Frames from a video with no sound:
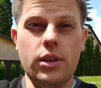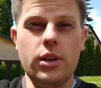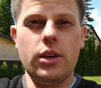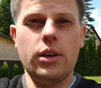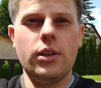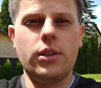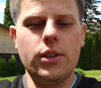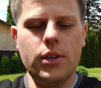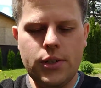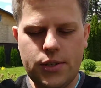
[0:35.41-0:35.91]

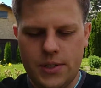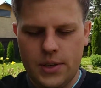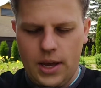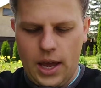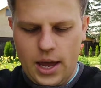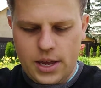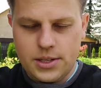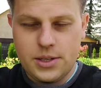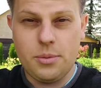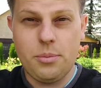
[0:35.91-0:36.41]
it is
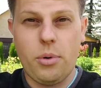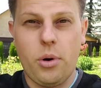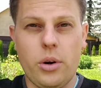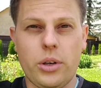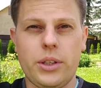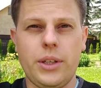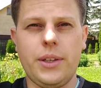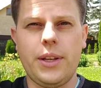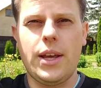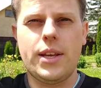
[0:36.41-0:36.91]
as
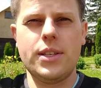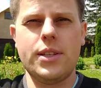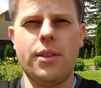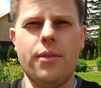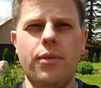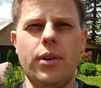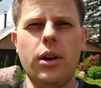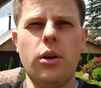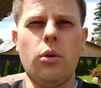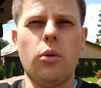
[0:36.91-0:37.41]
important as the
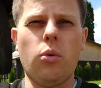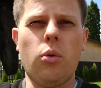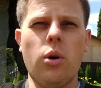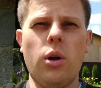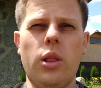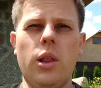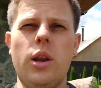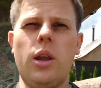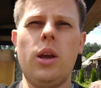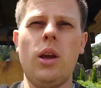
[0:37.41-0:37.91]
video
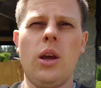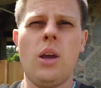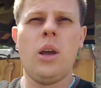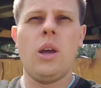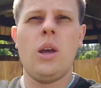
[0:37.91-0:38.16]
quality.